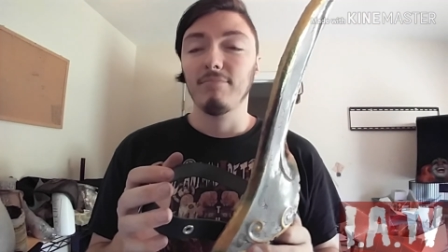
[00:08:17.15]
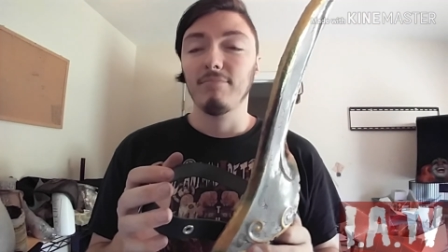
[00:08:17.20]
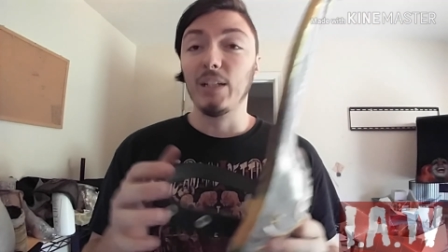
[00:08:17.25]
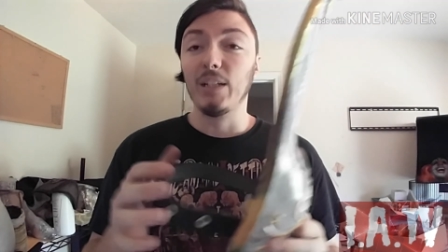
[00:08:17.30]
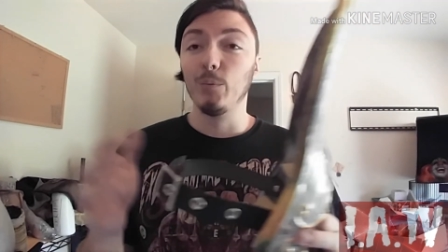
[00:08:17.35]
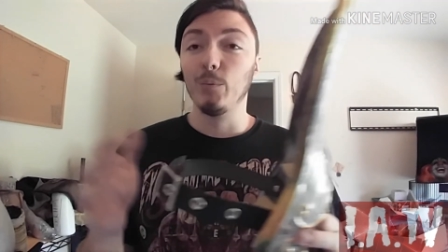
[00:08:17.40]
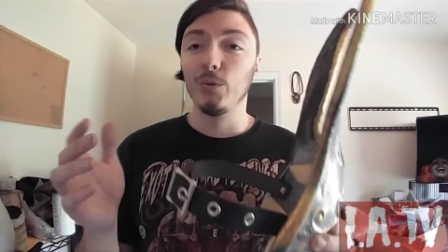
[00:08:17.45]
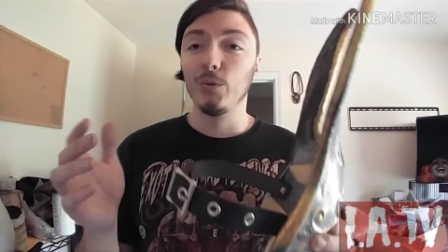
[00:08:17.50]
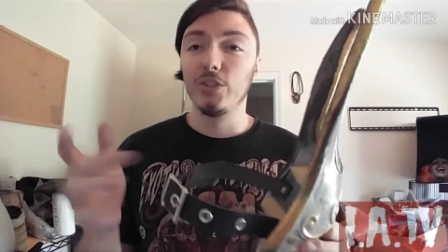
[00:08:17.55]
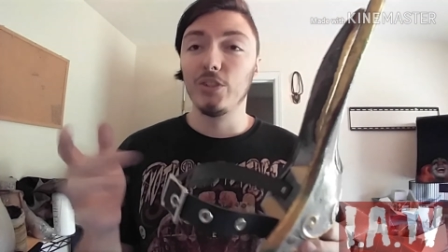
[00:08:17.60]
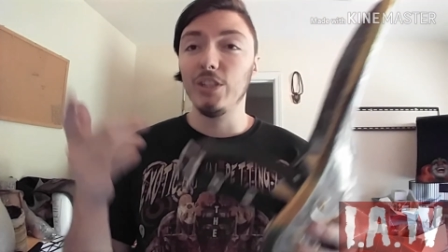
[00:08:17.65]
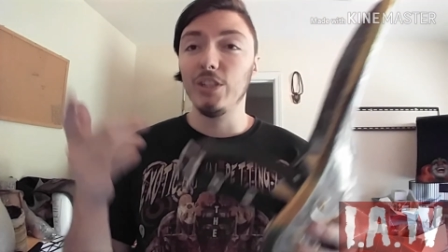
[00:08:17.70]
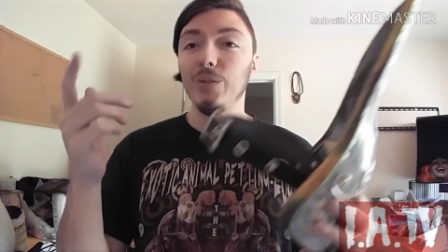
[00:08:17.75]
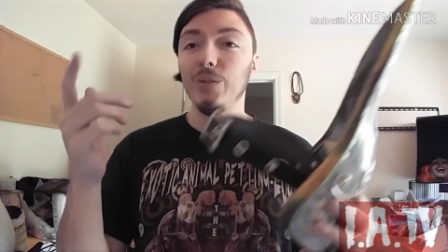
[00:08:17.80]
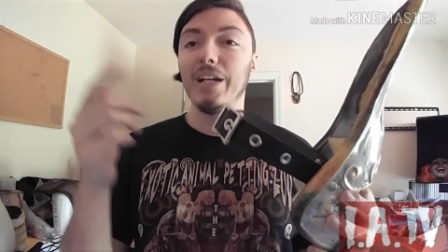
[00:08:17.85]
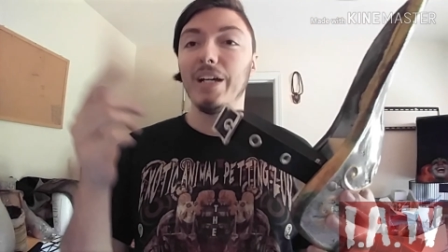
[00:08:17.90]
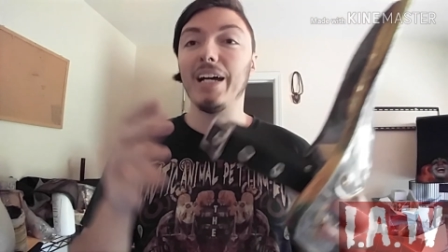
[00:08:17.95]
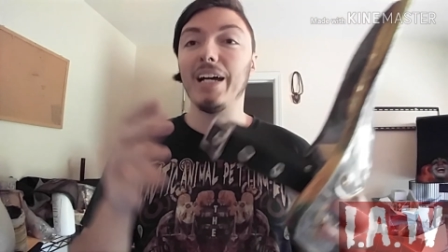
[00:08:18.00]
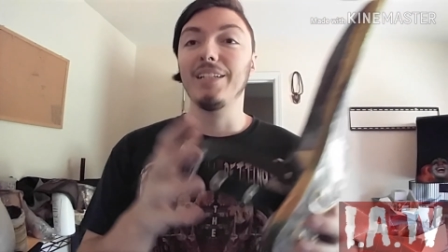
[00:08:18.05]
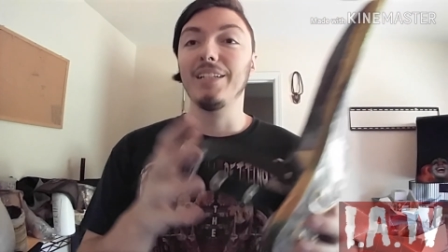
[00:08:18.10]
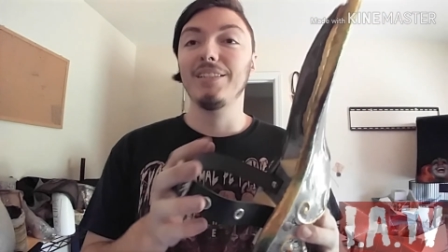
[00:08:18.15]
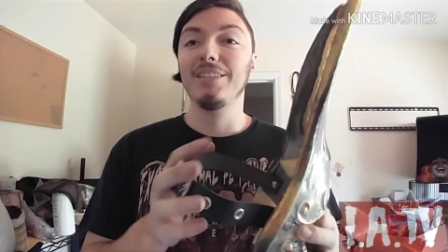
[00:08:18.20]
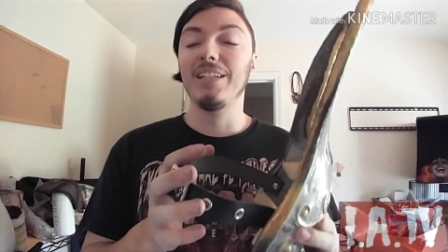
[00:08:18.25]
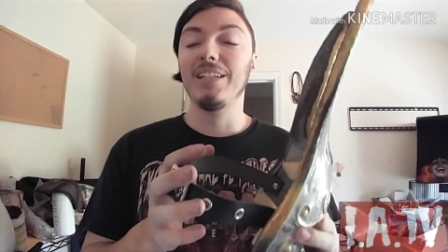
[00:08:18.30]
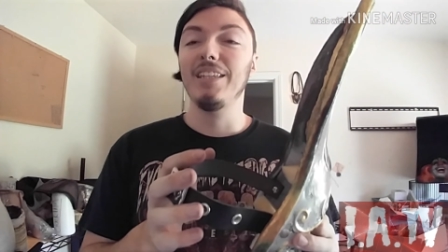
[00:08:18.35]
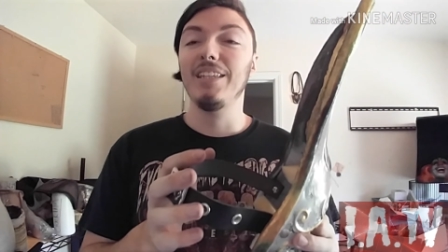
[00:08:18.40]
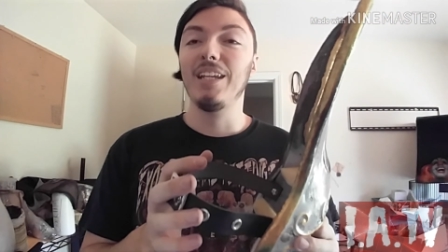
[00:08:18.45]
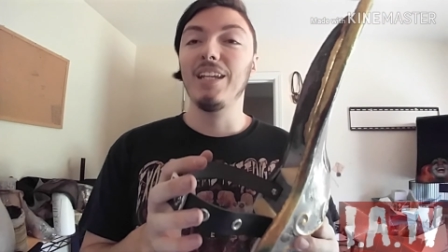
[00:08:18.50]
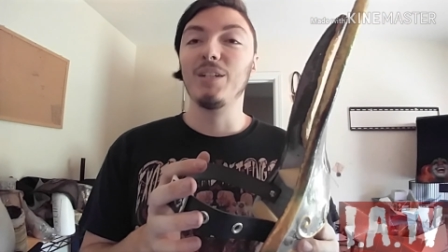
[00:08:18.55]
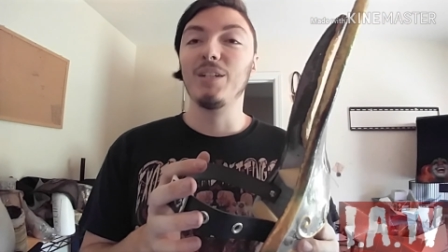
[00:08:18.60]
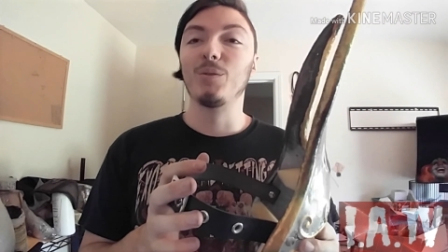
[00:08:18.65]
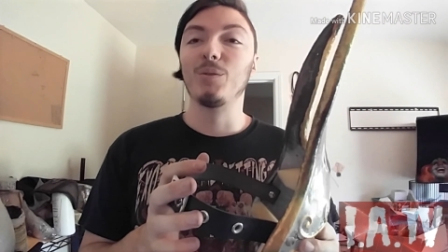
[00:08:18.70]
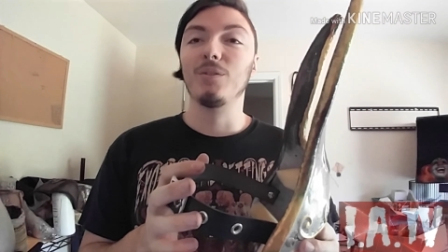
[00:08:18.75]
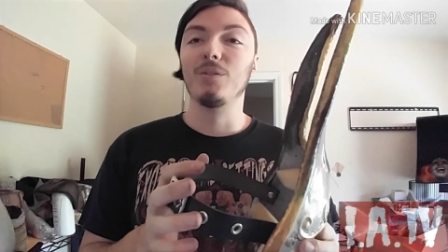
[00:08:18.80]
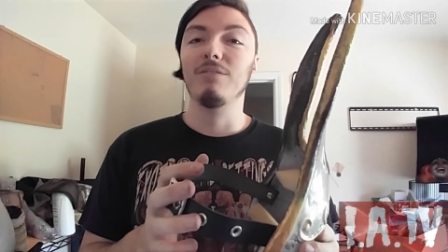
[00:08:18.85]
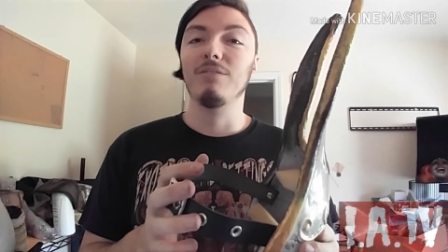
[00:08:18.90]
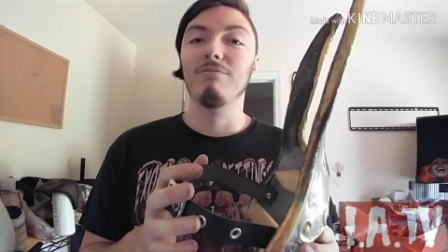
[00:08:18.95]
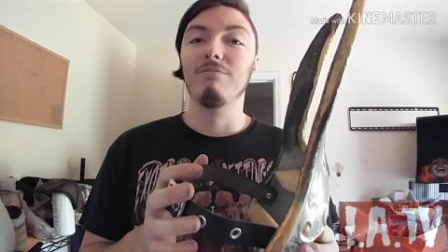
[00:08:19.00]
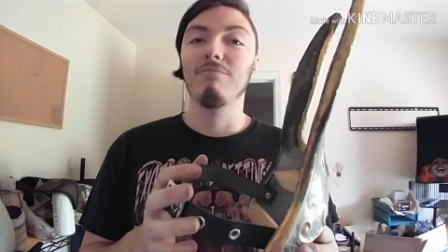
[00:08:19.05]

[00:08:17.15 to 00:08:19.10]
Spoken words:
And we'll see you guys in the next one.